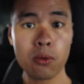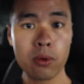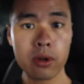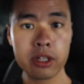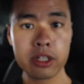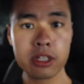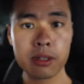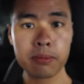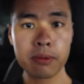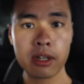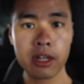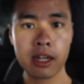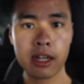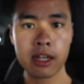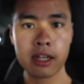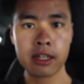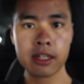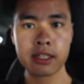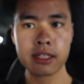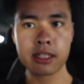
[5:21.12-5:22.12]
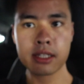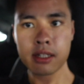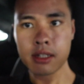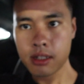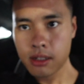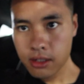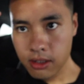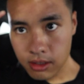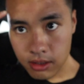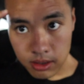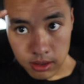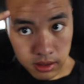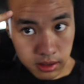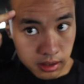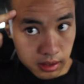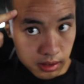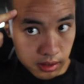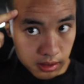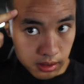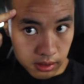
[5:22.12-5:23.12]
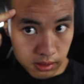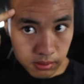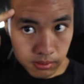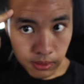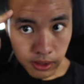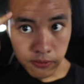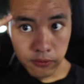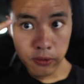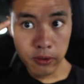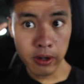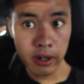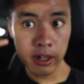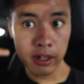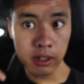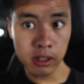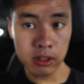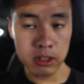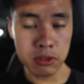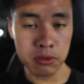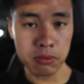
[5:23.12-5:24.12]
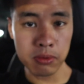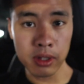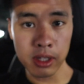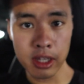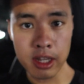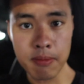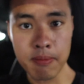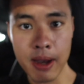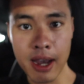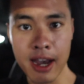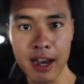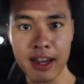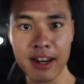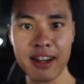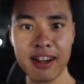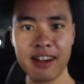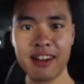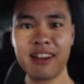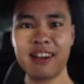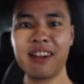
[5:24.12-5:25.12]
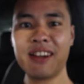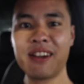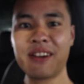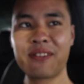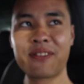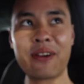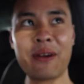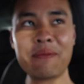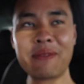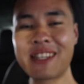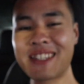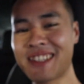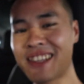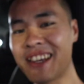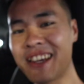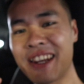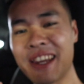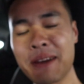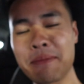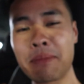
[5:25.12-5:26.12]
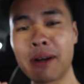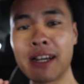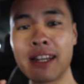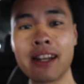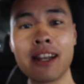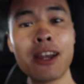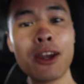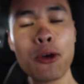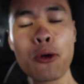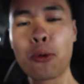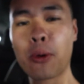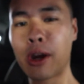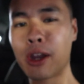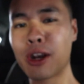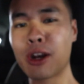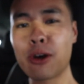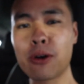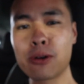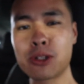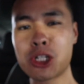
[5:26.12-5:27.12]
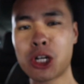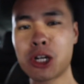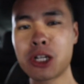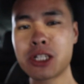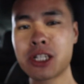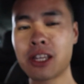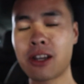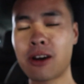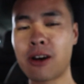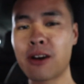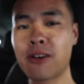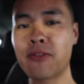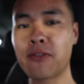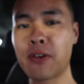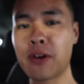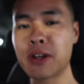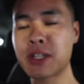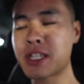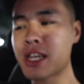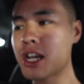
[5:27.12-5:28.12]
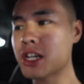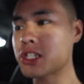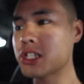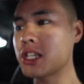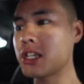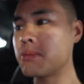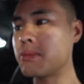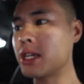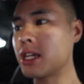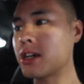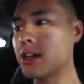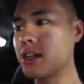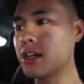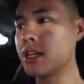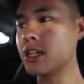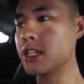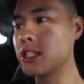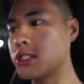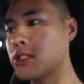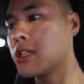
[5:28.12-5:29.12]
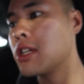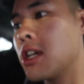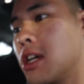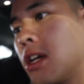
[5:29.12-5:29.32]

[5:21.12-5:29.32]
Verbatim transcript: what is up, you guys? My forehead looks really bad from this lighting, but we're gonna go charge the car first, actually, because